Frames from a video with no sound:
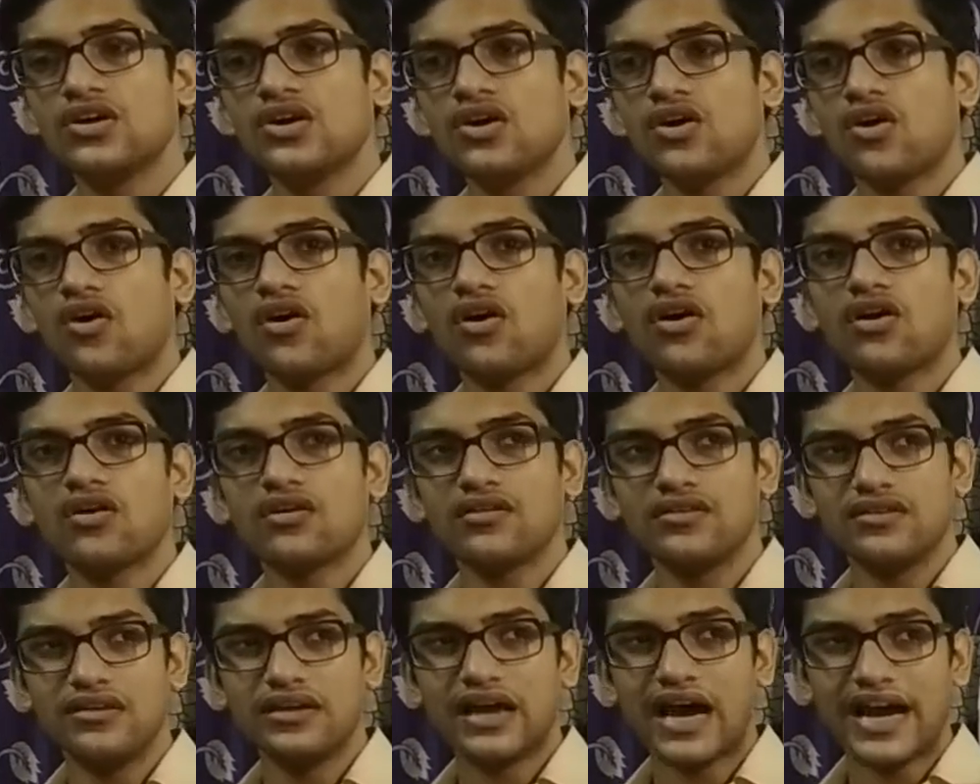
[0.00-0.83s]
or
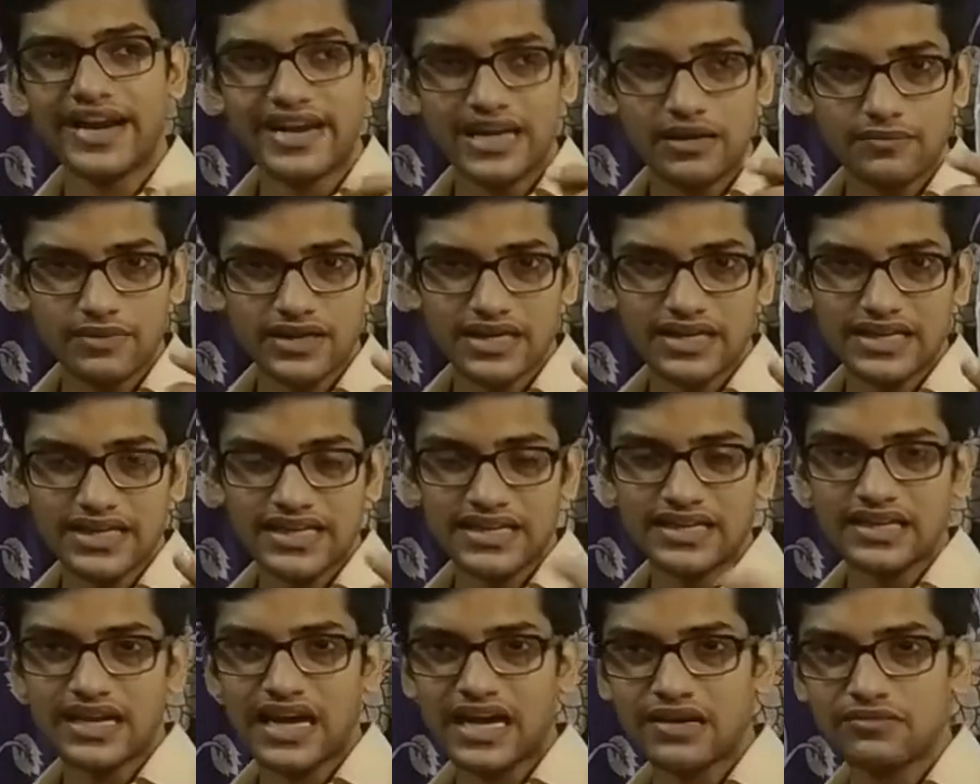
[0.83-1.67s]
dynamic link
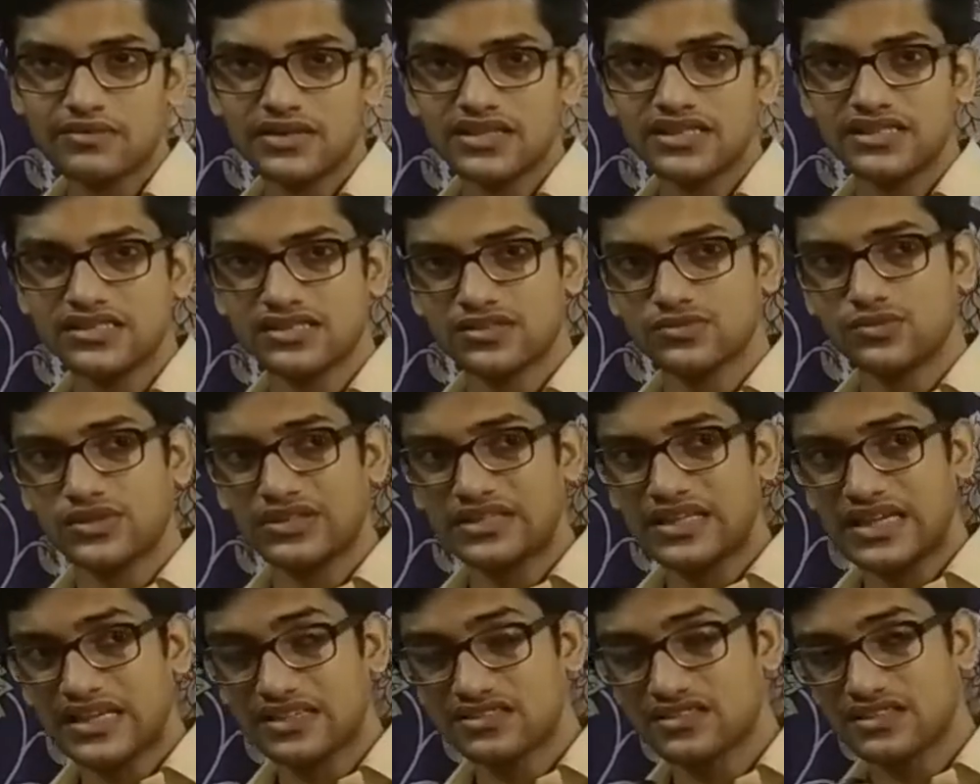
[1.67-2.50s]
libraries with the
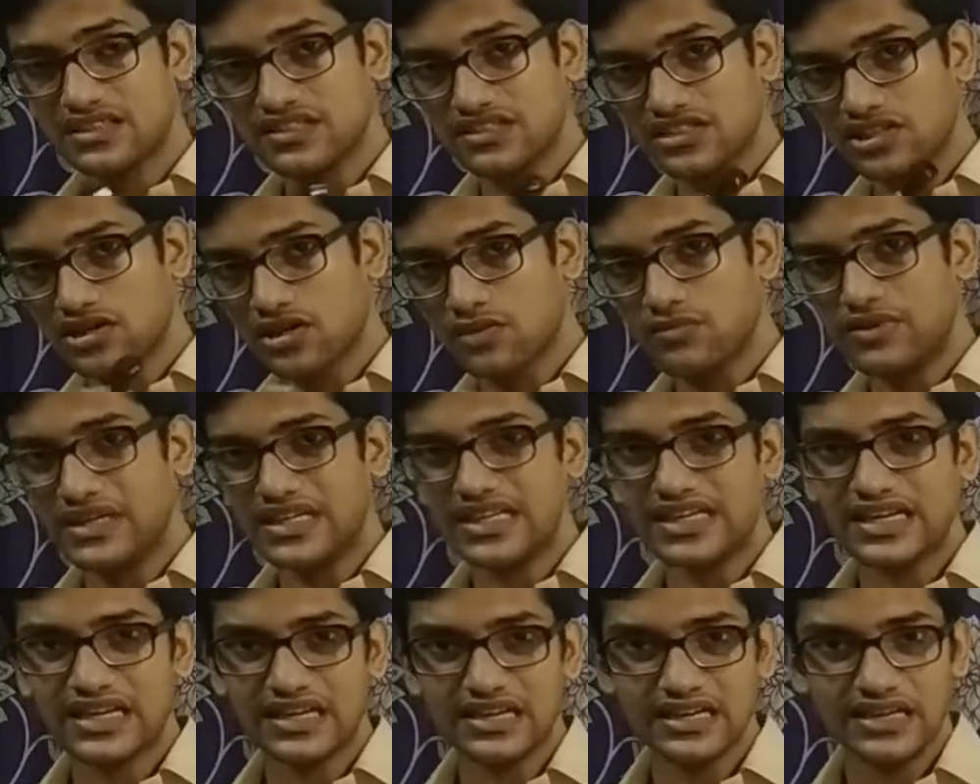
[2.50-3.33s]
extension of
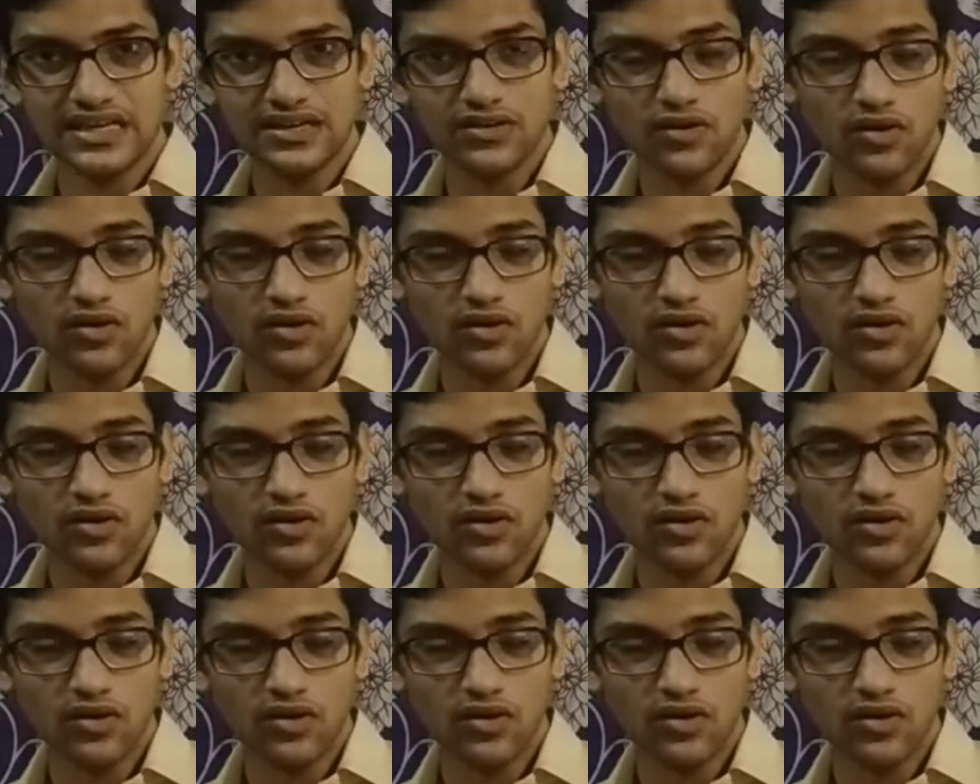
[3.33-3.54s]
DLL.